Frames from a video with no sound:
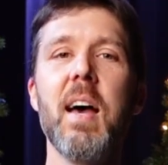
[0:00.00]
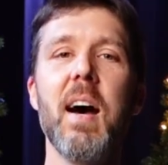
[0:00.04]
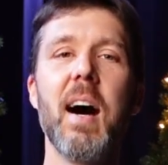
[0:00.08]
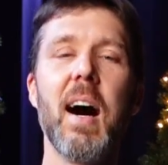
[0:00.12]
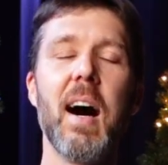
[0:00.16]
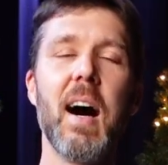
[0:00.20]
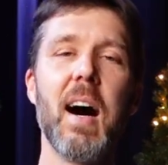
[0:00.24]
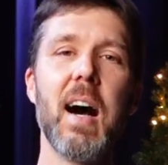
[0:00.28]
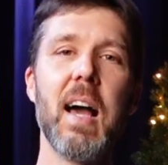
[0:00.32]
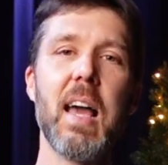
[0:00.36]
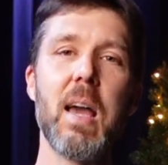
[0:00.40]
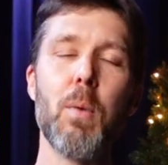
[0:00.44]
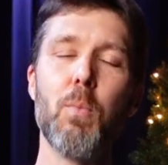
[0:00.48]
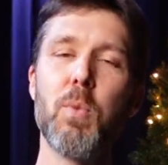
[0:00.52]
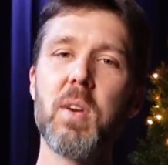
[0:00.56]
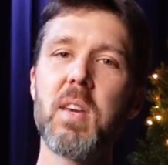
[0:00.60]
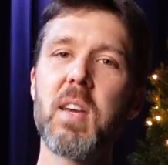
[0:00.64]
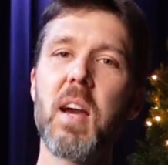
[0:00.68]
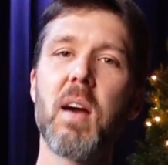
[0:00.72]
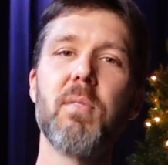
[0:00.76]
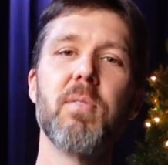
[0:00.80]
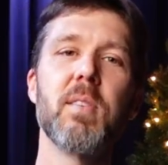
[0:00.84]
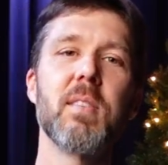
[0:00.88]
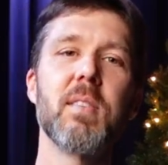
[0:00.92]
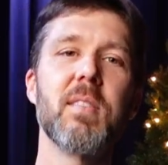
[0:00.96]
and we
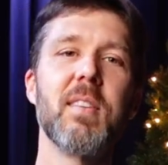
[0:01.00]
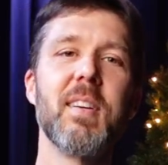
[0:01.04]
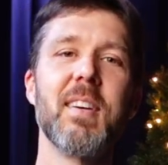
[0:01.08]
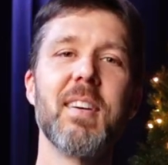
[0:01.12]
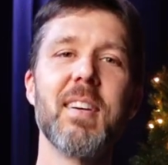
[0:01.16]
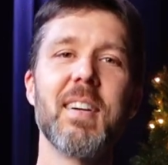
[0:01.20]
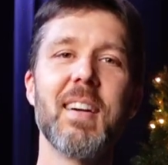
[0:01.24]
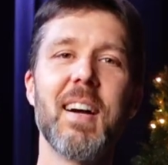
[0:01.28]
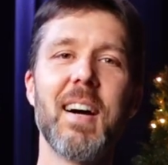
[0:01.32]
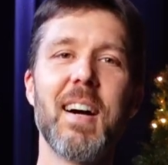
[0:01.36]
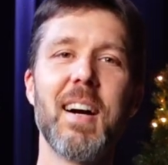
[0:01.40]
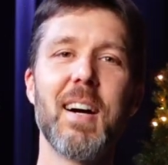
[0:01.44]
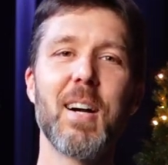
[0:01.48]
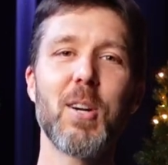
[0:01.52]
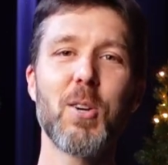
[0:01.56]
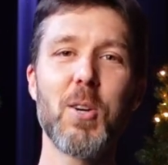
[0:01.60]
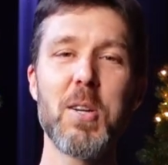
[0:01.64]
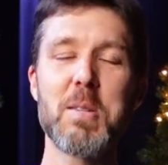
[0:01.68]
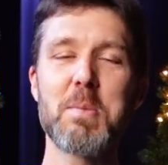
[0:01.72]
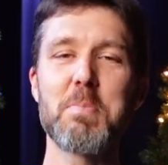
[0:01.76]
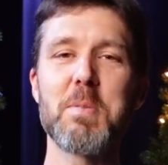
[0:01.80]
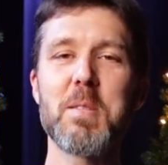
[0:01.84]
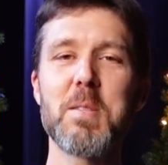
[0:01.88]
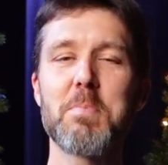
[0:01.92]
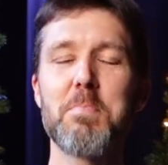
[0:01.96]
covered their
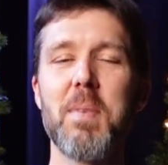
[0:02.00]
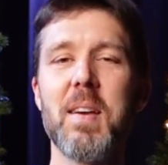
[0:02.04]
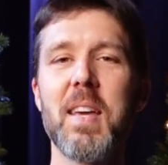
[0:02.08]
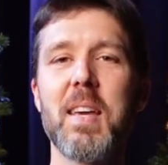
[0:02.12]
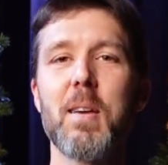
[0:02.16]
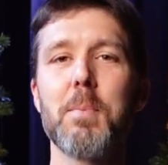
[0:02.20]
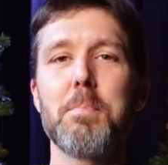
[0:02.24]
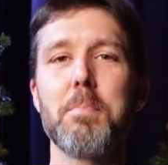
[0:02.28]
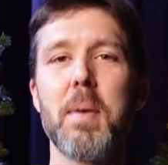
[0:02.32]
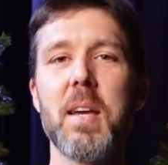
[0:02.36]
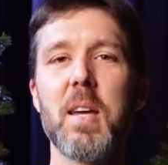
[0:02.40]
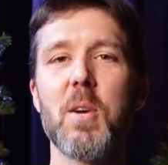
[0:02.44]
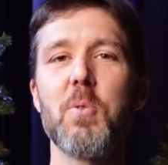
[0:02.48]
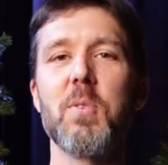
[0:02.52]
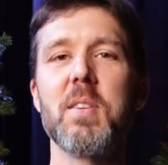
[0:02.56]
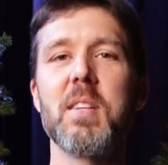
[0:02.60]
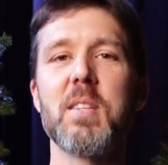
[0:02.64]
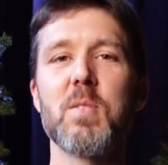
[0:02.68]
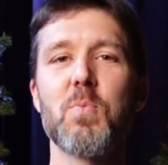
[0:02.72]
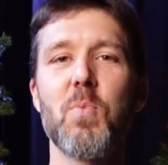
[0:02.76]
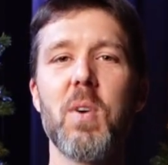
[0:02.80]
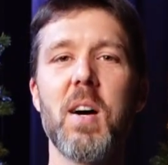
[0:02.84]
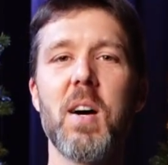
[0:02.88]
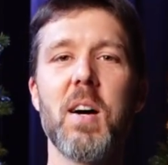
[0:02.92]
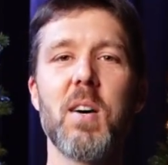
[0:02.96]
Christmas banquet
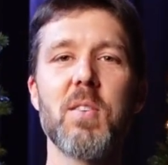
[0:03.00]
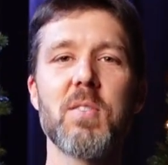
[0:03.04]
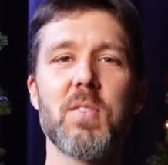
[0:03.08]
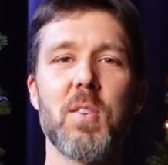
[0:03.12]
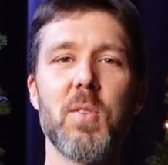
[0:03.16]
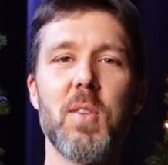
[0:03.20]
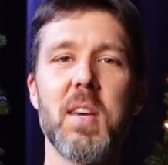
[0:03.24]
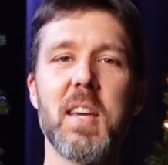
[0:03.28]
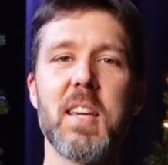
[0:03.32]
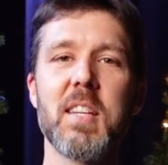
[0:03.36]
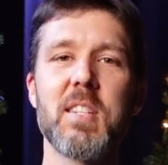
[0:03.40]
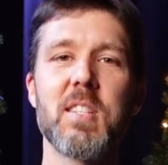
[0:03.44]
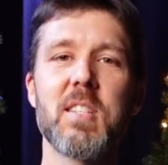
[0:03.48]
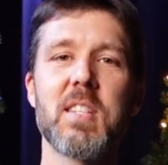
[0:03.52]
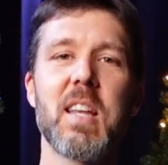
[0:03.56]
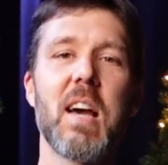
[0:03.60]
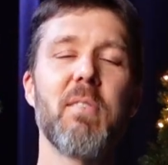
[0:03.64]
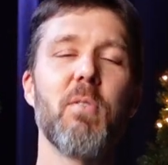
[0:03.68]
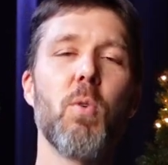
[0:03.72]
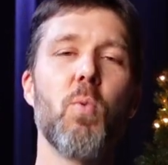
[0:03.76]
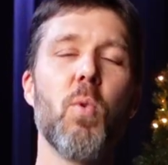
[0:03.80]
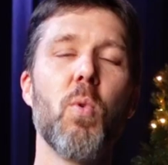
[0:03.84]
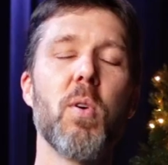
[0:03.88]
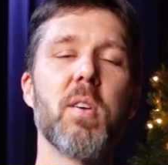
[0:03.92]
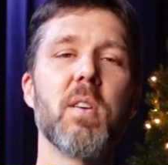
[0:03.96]
as well, so they could just
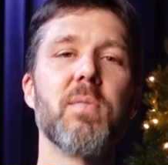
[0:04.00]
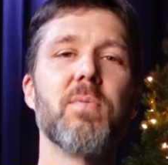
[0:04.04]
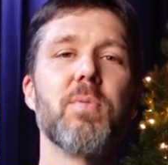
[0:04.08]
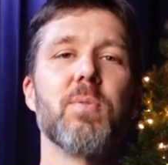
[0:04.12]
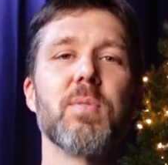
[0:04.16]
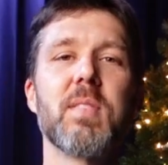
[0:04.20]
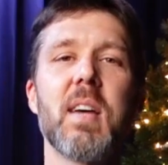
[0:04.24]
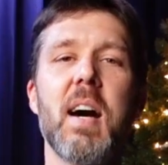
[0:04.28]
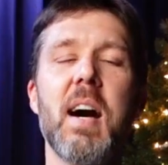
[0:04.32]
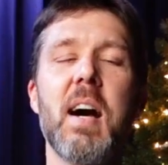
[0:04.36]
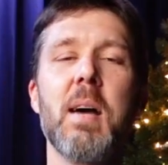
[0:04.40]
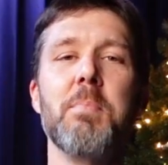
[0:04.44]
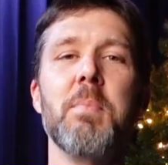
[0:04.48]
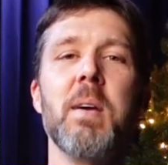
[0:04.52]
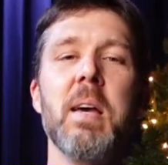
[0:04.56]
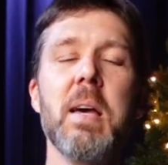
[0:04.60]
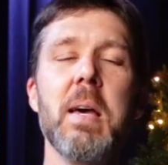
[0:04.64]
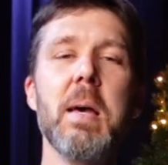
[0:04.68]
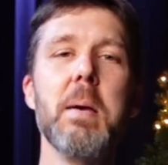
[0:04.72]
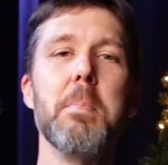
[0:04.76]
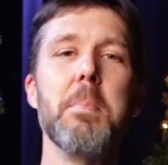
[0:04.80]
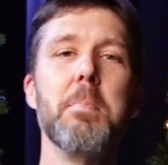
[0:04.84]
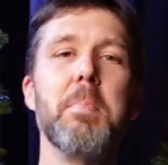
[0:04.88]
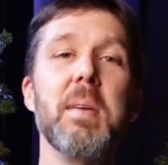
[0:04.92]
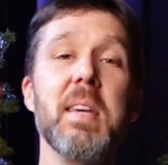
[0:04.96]
have a wonderful time
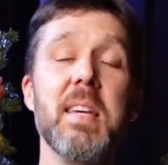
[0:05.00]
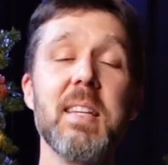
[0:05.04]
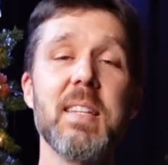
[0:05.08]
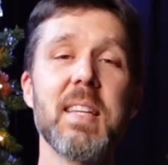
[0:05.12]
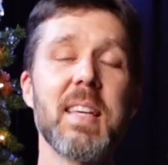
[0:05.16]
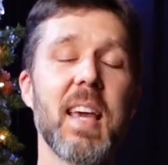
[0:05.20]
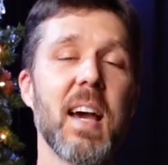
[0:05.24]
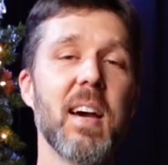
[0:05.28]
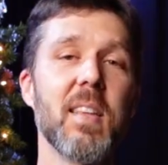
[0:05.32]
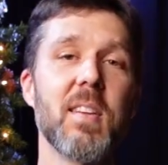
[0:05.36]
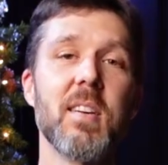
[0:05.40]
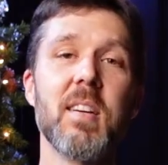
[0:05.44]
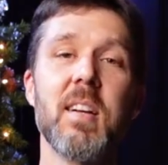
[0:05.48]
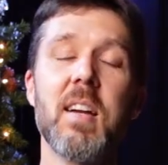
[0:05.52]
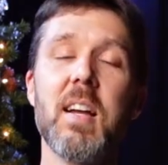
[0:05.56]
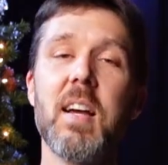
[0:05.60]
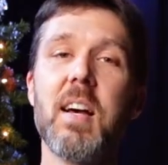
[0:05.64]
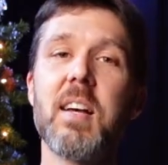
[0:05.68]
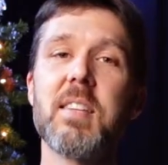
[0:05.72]
being together,